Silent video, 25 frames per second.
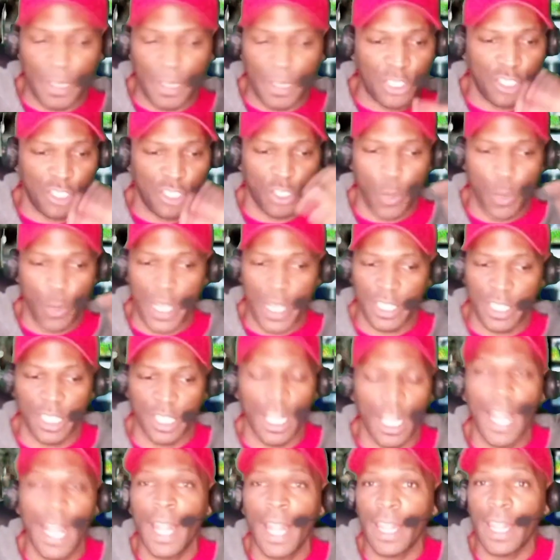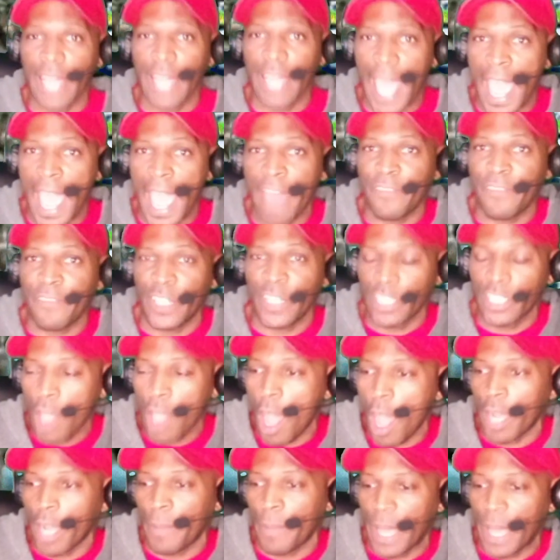But she's quick to laugh and
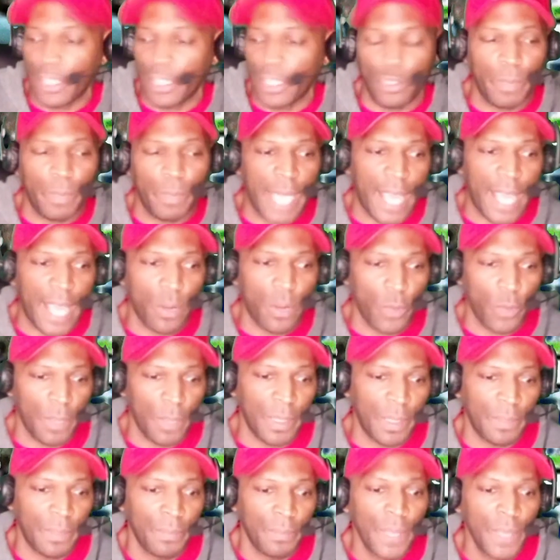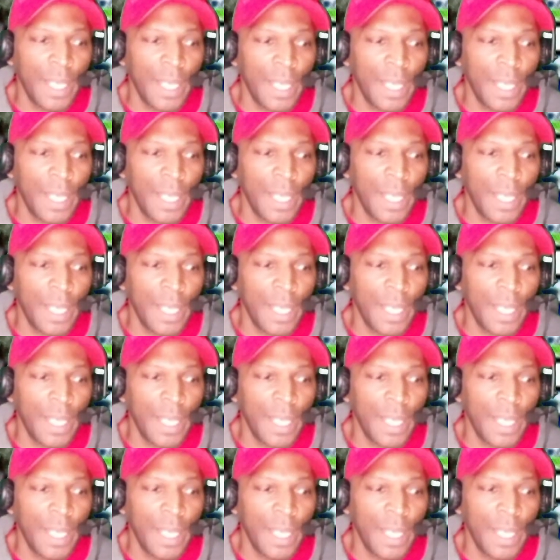talk about you black women.